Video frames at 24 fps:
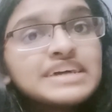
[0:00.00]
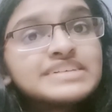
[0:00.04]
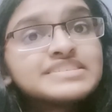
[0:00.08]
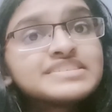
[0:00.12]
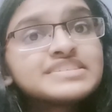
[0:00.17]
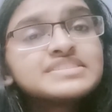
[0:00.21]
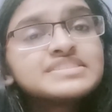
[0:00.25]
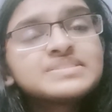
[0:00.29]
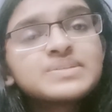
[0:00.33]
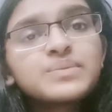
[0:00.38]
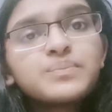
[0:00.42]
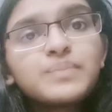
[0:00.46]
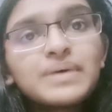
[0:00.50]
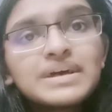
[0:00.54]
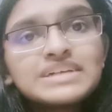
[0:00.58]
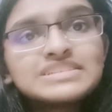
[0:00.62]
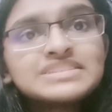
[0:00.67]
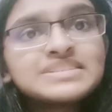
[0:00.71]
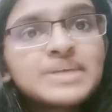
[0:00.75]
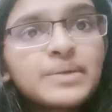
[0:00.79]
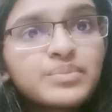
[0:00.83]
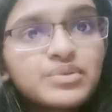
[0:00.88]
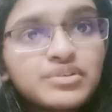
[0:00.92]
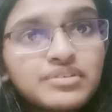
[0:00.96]
since the
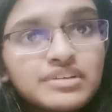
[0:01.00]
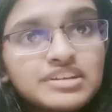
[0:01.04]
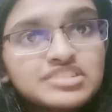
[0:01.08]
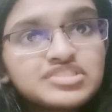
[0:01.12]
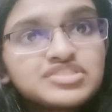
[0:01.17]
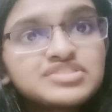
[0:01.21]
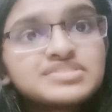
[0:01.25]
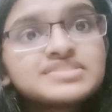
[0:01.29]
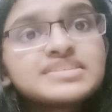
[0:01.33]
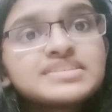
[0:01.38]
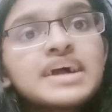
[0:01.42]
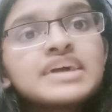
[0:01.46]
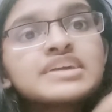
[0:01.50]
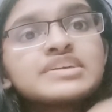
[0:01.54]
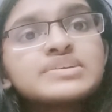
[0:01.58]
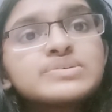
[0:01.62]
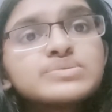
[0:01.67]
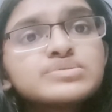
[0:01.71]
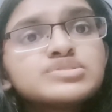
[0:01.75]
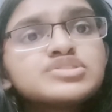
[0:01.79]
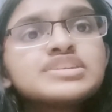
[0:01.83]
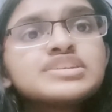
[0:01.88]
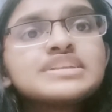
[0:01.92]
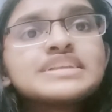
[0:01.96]
best separations are
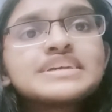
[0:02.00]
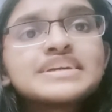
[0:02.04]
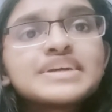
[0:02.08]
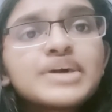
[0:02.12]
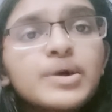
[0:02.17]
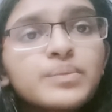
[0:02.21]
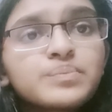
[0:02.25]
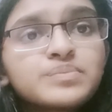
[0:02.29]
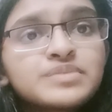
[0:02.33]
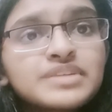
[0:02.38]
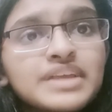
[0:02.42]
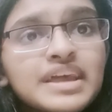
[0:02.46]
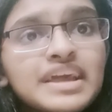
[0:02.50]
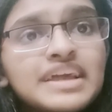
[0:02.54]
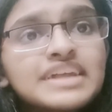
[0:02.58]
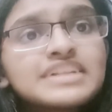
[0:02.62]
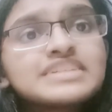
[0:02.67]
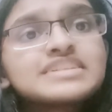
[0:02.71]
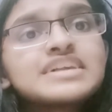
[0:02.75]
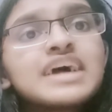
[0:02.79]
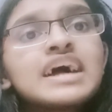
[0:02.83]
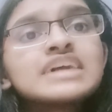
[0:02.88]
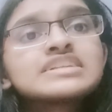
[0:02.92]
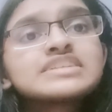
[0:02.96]
usually
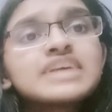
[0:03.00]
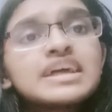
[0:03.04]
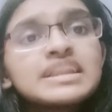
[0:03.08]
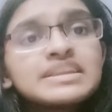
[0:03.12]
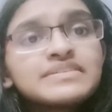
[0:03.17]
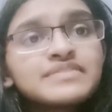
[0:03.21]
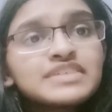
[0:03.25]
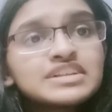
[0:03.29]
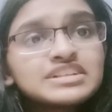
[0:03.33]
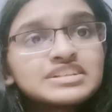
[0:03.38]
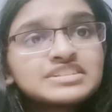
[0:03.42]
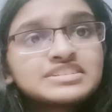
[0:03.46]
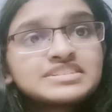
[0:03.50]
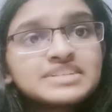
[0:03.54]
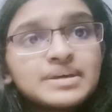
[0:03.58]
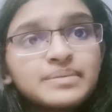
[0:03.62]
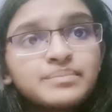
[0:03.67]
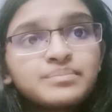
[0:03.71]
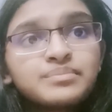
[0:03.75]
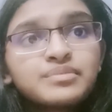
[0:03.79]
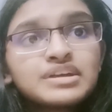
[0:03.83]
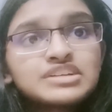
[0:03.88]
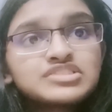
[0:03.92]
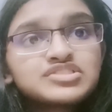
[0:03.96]
obtained at elevated
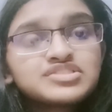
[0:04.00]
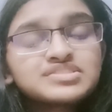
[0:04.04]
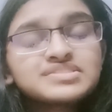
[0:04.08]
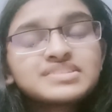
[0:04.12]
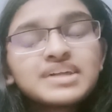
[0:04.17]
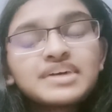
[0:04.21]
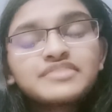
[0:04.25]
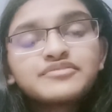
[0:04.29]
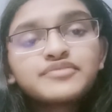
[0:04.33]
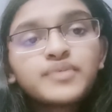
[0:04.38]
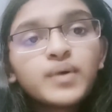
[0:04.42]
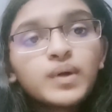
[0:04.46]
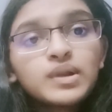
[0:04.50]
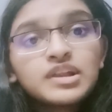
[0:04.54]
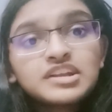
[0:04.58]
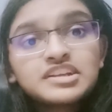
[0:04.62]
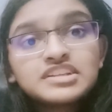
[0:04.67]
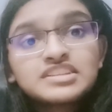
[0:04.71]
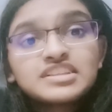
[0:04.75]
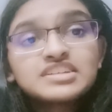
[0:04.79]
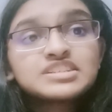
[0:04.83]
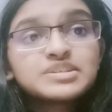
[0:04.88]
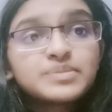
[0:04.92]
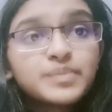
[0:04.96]
temperatures that fall
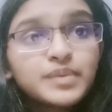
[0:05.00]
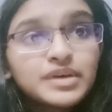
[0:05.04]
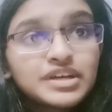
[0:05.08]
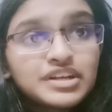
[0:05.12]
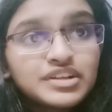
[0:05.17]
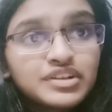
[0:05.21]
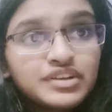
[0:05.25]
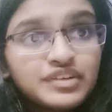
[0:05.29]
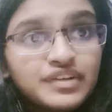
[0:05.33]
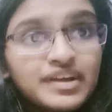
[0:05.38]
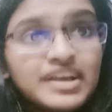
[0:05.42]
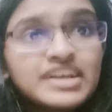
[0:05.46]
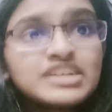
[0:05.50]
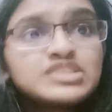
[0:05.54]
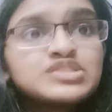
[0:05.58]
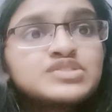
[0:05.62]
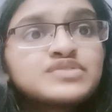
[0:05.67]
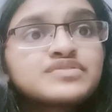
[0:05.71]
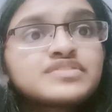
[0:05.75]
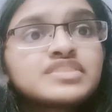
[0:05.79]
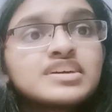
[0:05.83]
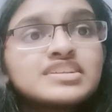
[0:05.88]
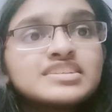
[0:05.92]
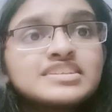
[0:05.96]
under the typical range
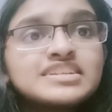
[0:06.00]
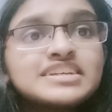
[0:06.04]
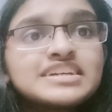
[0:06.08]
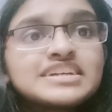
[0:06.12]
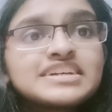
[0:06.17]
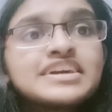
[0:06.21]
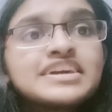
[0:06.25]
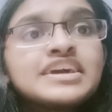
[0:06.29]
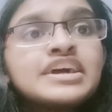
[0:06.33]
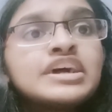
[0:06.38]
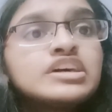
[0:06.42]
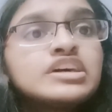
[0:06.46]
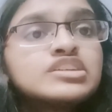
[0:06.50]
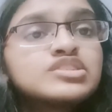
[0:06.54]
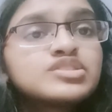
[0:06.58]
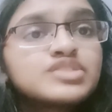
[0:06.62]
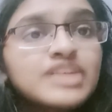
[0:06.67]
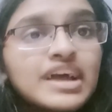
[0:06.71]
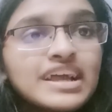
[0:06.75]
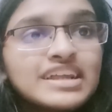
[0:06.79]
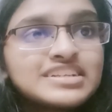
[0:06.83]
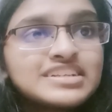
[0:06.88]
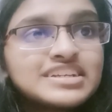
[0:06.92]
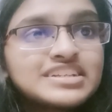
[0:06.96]
of 30 to
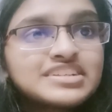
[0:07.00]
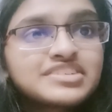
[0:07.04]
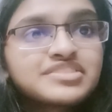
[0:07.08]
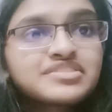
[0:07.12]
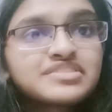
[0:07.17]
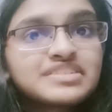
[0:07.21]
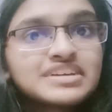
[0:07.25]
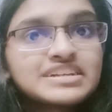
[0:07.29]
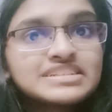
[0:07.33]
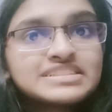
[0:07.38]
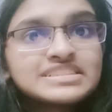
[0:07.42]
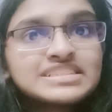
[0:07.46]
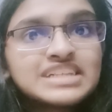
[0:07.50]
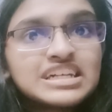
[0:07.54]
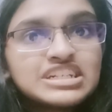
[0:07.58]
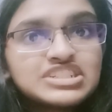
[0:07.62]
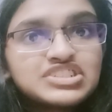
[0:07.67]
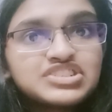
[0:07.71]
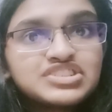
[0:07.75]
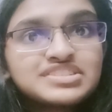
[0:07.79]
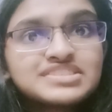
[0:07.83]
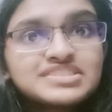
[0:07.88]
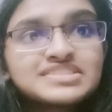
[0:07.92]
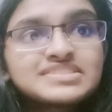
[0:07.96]
90 degrees
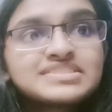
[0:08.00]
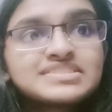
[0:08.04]
Celsius.